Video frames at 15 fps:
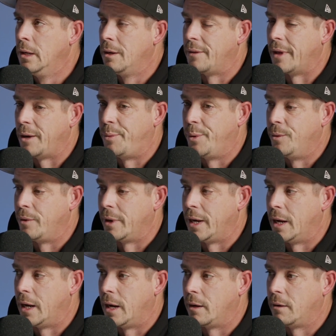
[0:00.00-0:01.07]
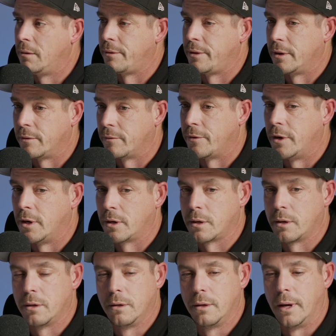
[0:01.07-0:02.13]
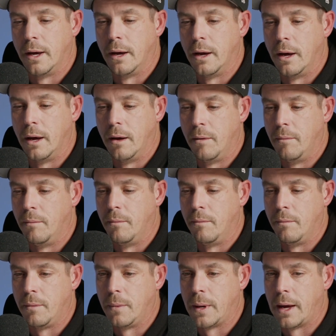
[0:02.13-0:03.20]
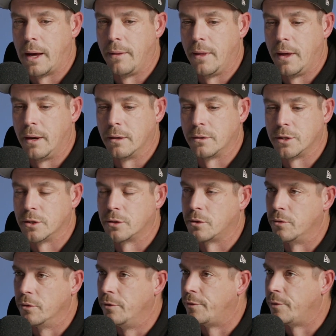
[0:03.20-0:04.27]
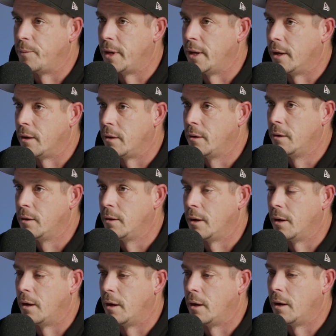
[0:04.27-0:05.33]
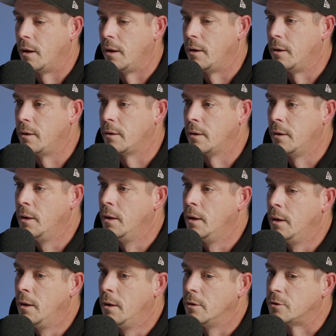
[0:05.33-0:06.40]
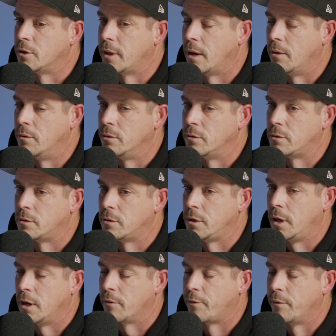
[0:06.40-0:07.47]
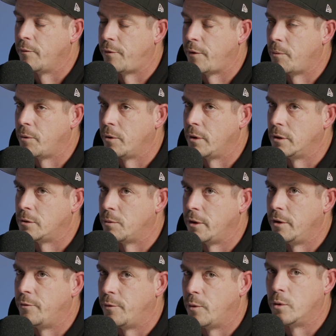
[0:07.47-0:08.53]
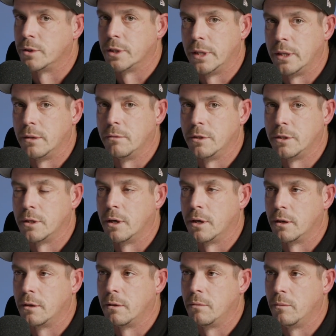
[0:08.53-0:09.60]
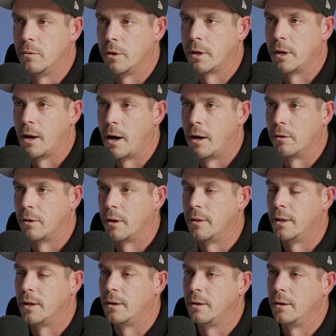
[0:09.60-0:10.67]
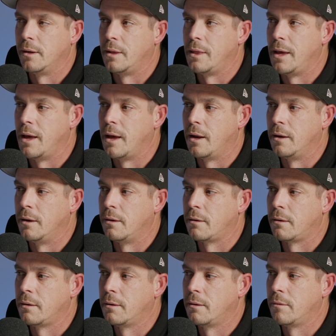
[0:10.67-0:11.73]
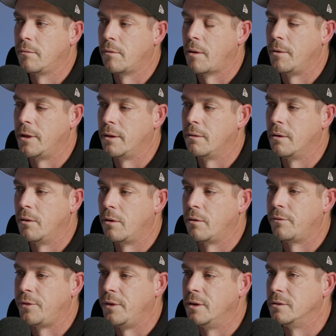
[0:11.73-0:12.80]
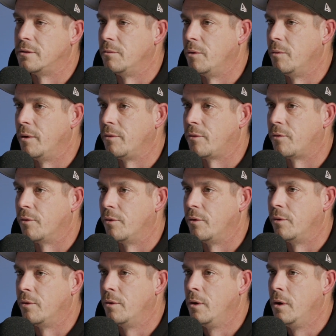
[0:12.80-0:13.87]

They pulled out. I think fuck. Um, and then it just grew from there. Mm -hmm. And so that was yeah, from February 2014 we started working hard on. It. And then in the end, I mean, there are a lot of things that we went through.